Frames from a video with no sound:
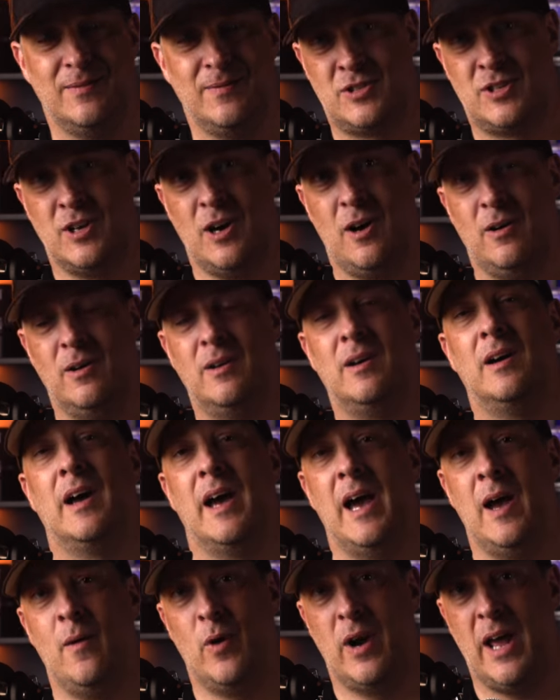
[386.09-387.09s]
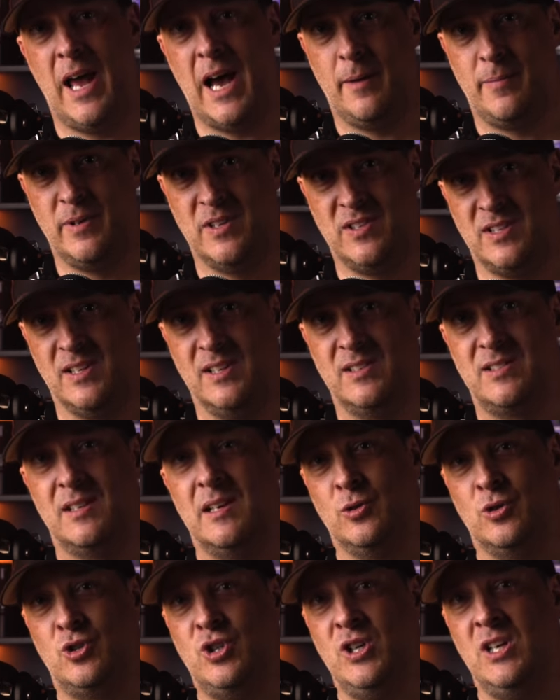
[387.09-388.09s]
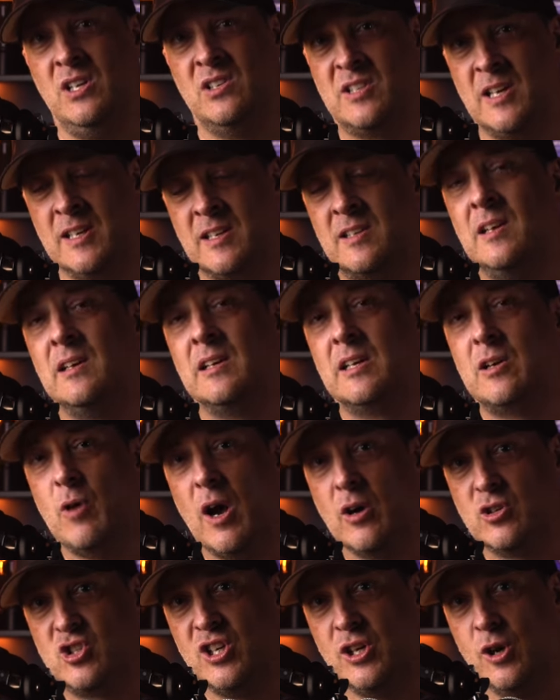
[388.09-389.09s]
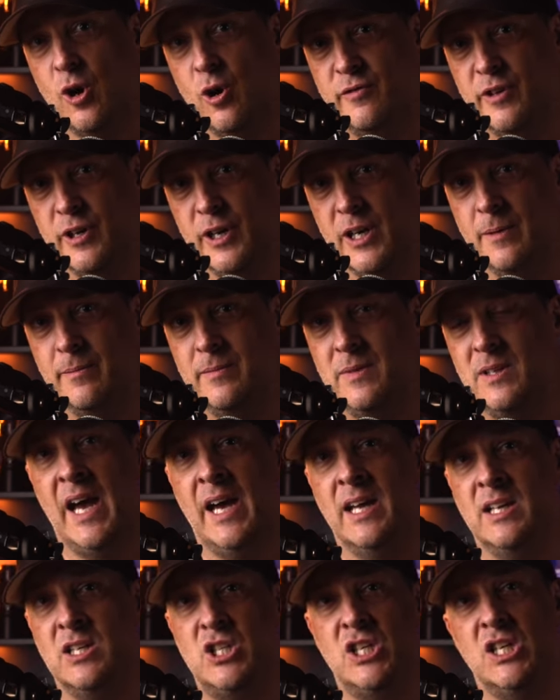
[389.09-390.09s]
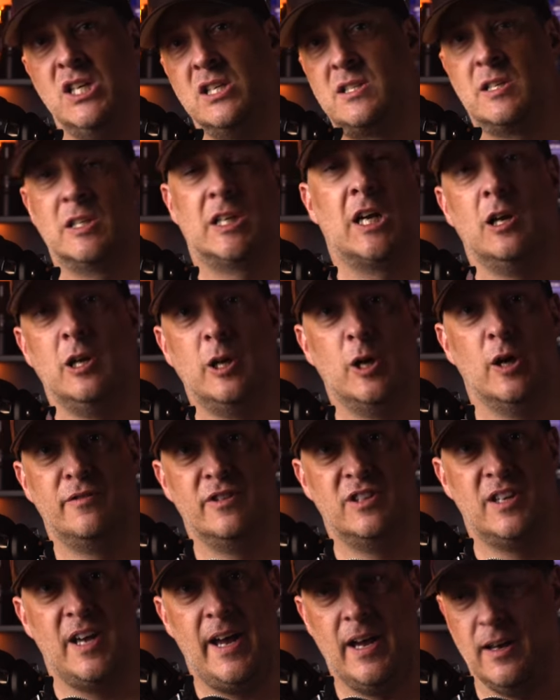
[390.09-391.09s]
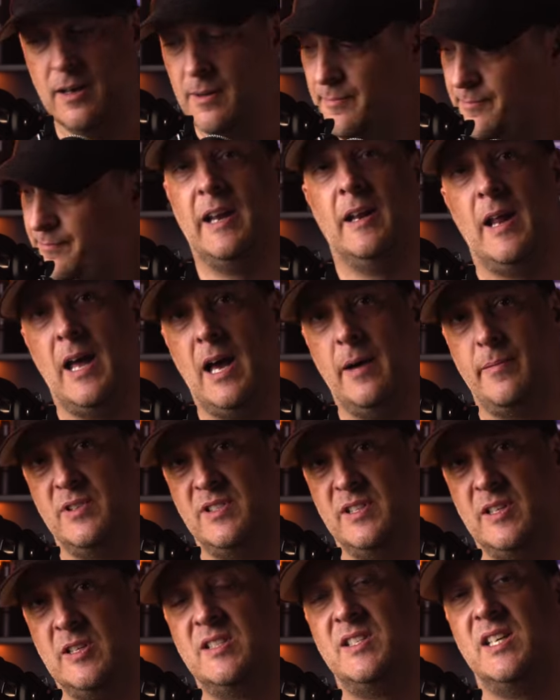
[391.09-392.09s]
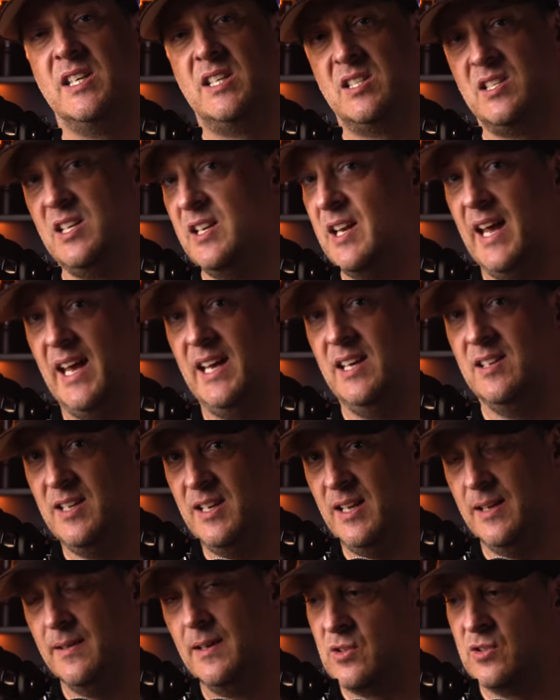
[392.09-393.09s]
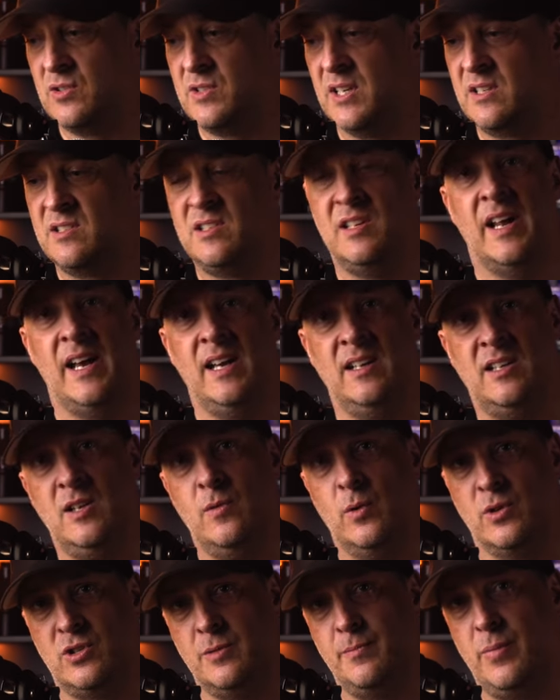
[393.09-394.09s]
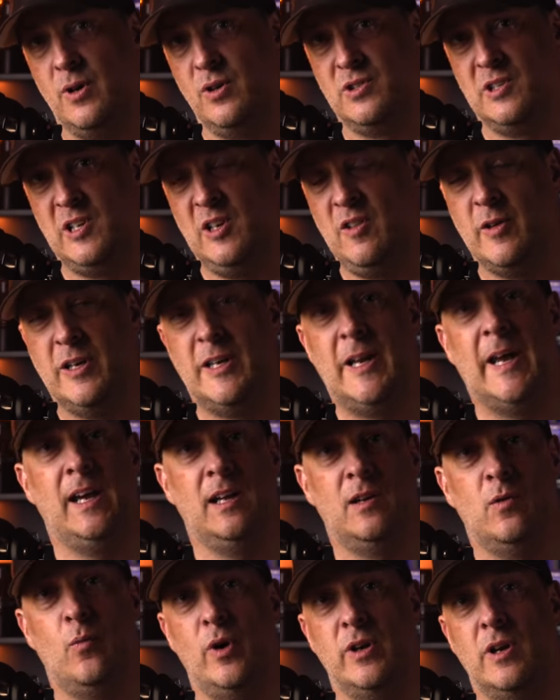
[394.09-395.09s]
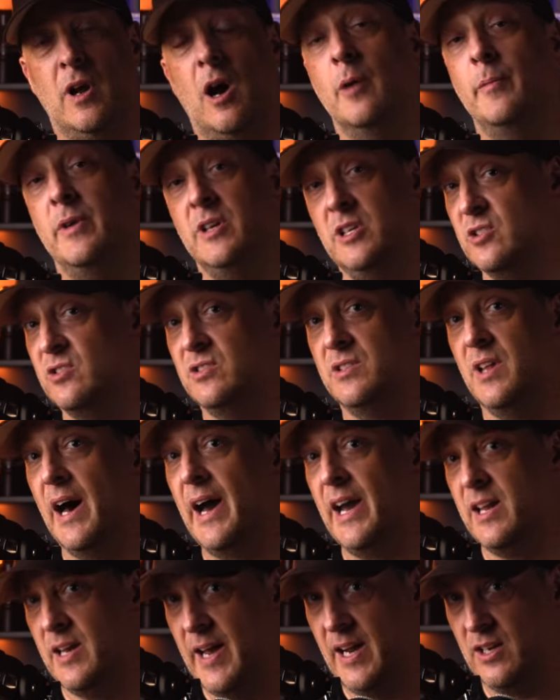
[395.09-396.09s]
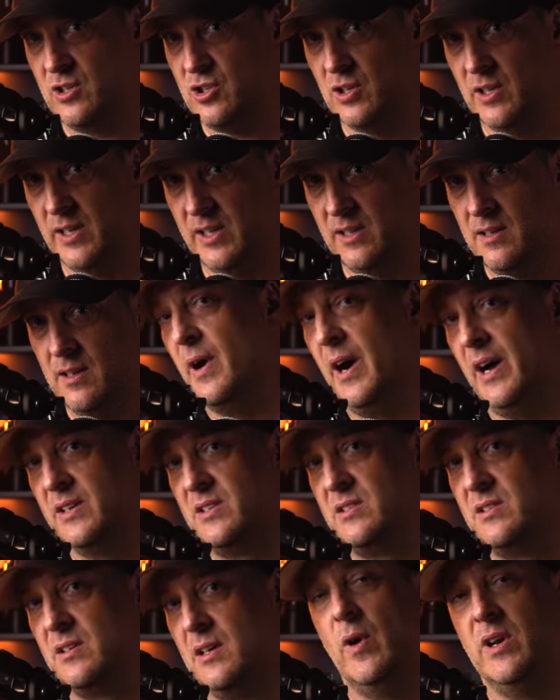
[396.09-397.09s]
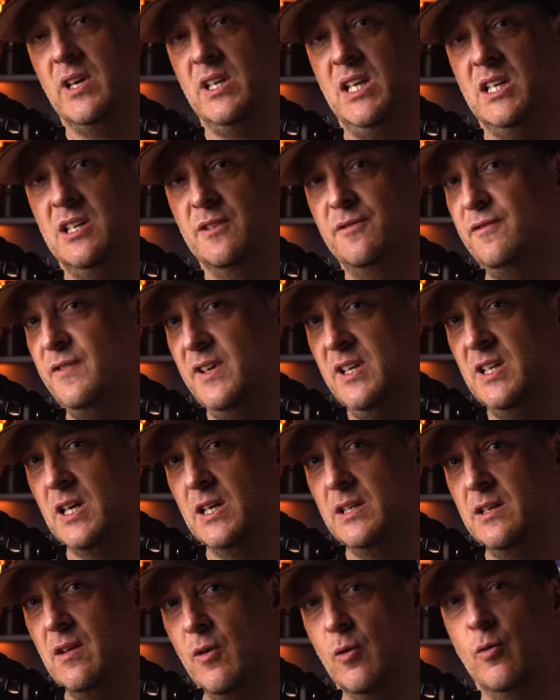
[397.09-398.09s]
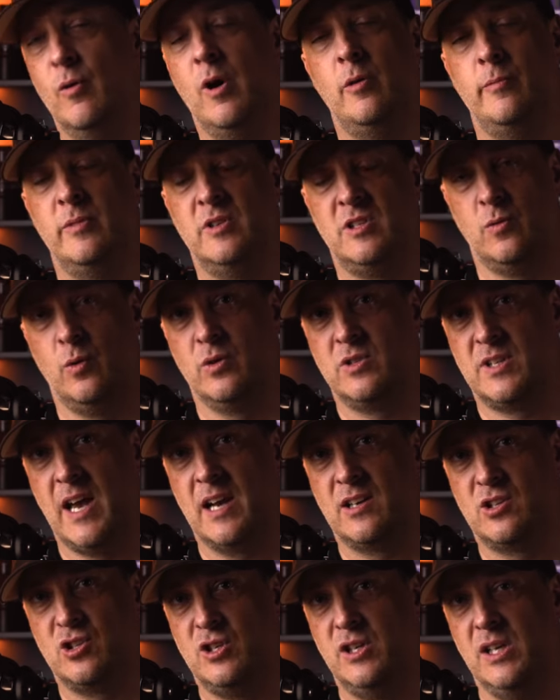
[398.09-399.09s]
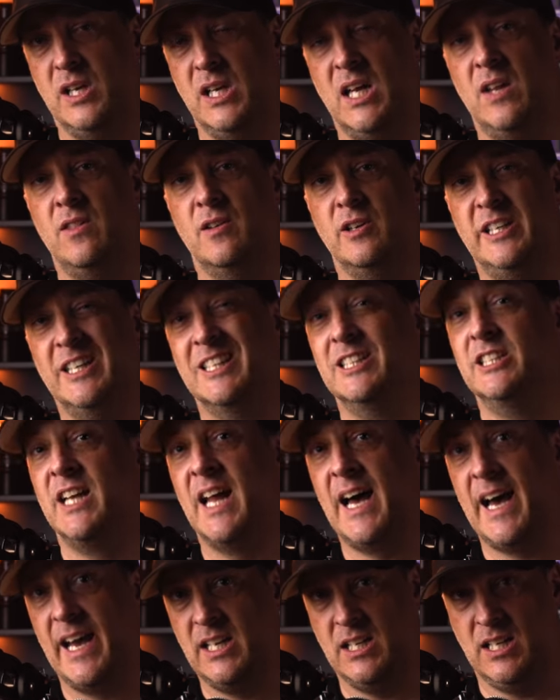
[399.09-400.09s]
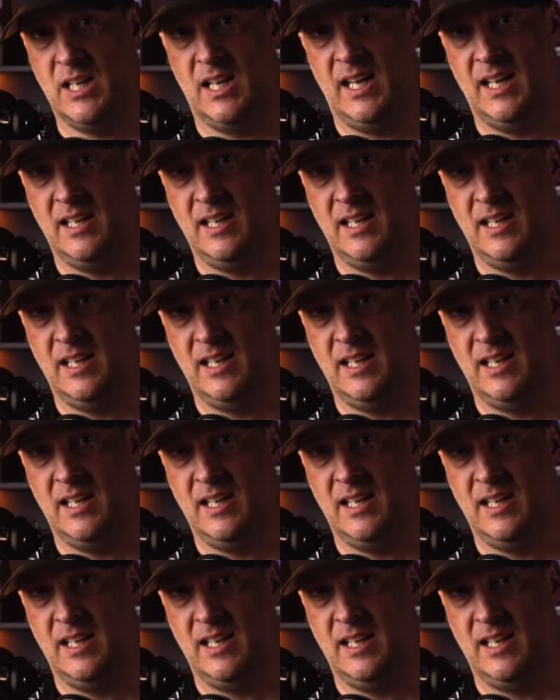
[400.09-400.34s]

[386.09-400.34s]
So, and what happens is, so she's like crouching over him and she's cutting off his head. And it happens in 16 AD. So 16 AD was supposedly the date when Arminius died actually. But when he defeated the Romans was actually in the year 9